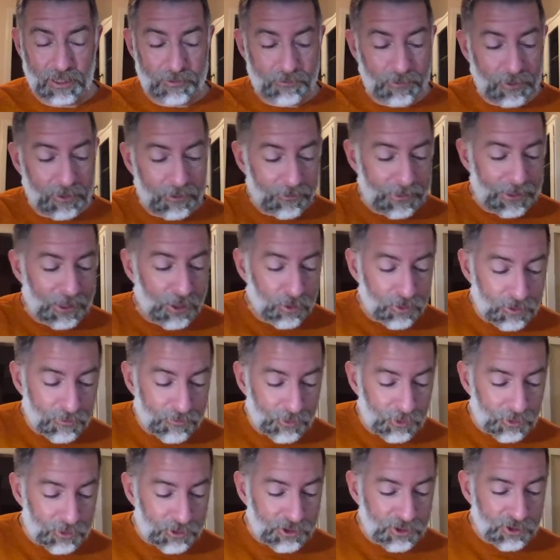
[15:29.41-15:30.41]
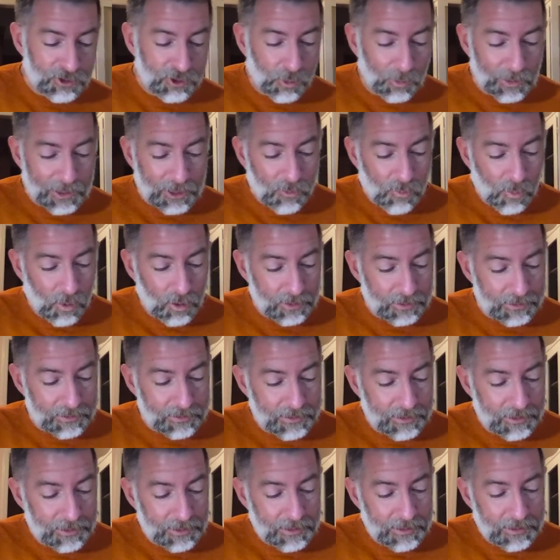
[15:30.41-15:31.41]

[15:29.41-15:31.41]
If we go to verse 21,